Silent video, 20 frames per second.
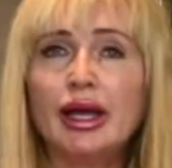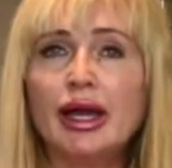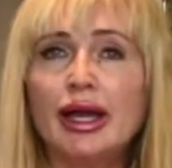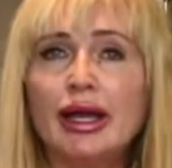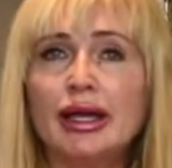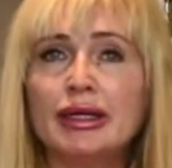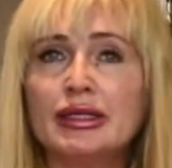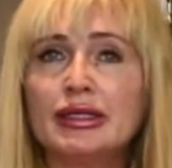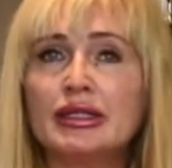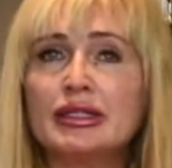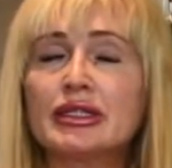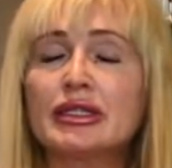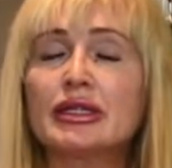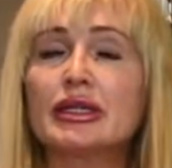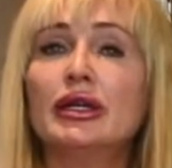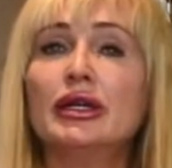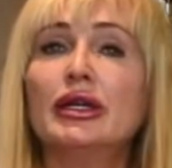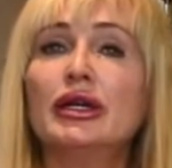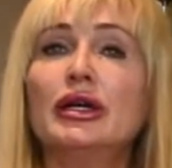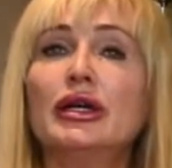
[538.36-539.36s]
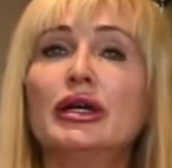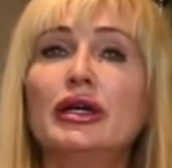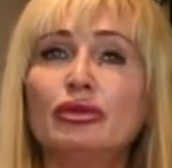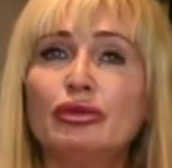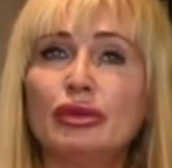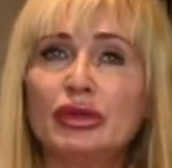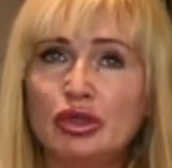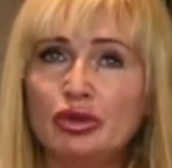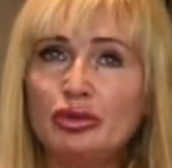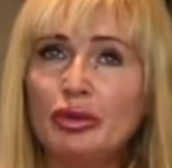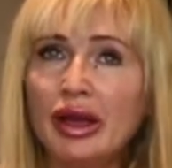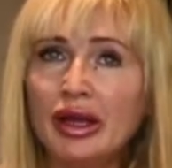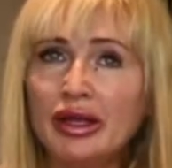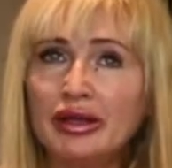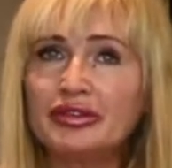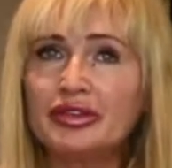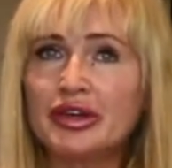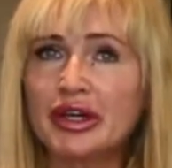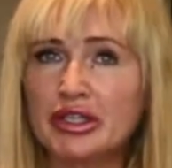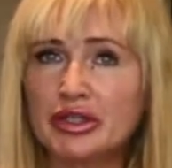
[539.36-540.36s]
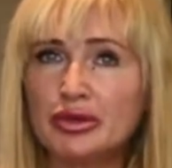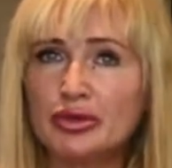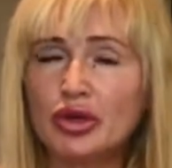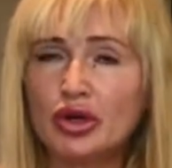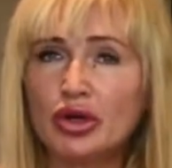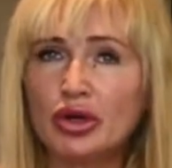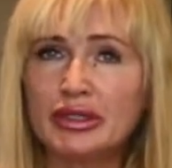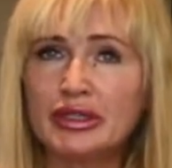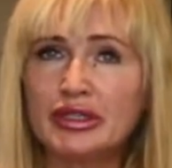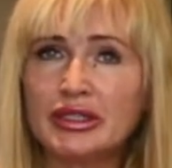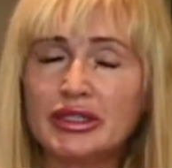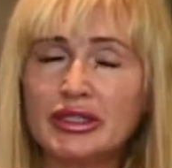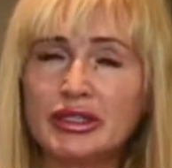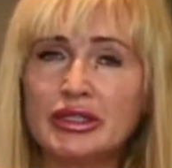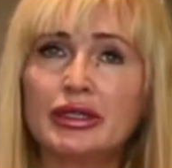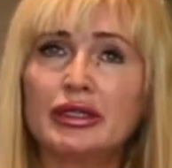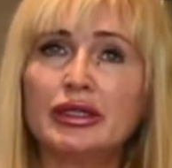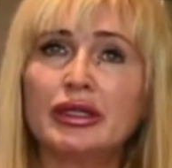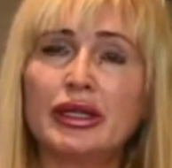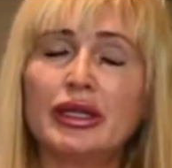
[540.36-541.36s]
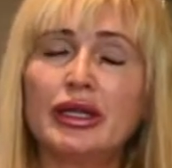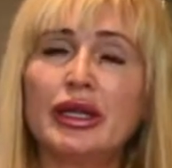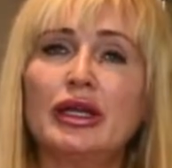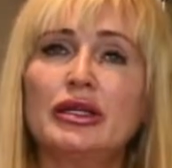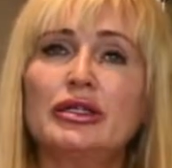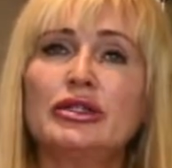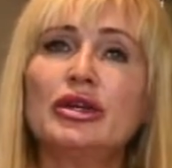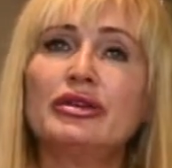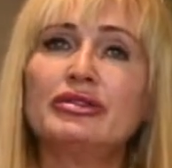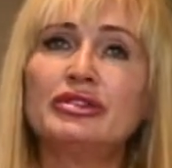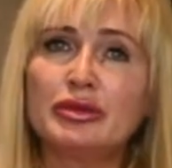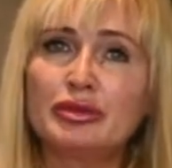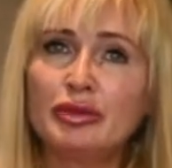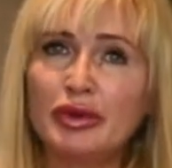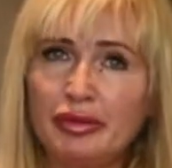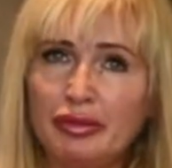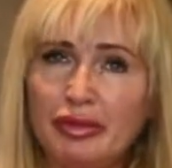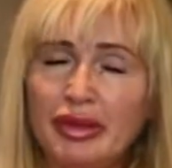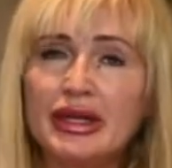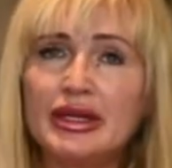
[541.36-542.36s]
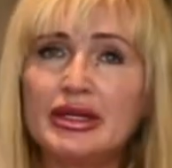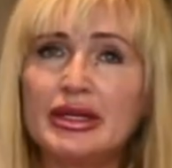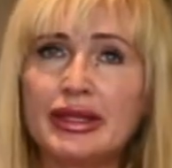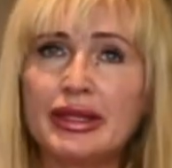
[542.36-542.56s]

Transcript: And when you buy fresh prawns, you have to prepare